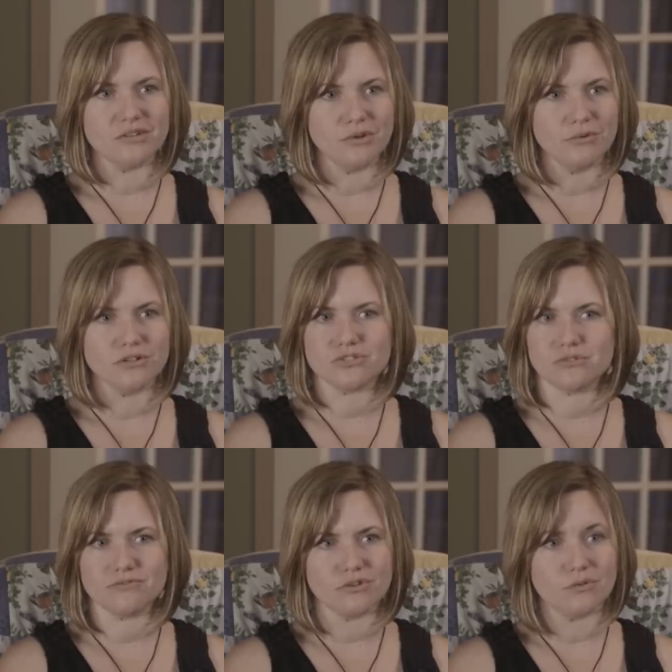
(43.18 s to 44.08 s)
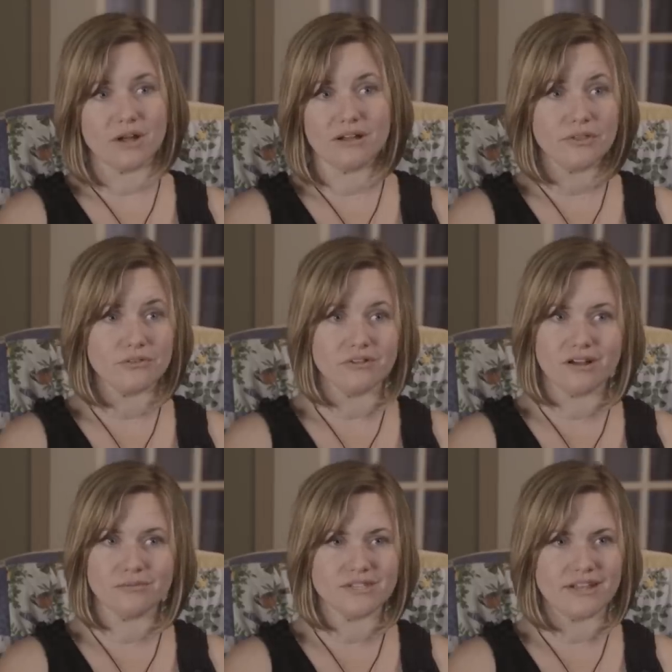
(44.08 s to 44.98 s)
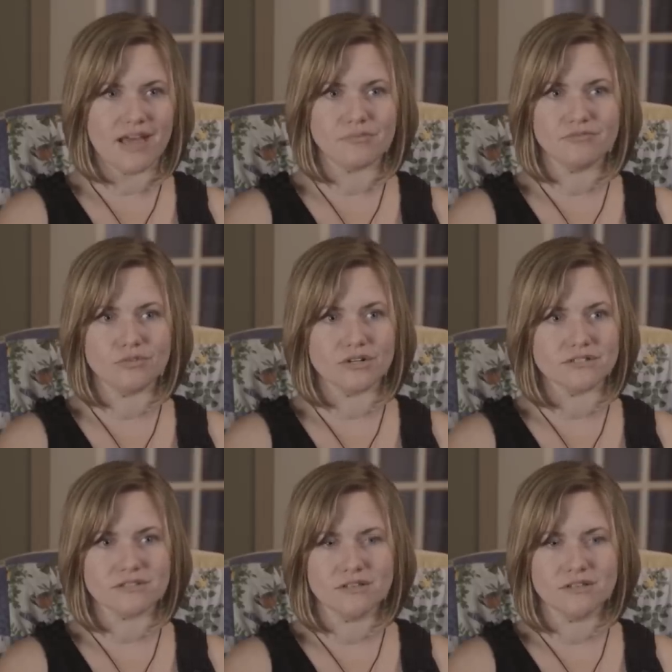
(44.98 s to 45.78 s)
and we weren't sure for a while whether or not it was going to happen for us.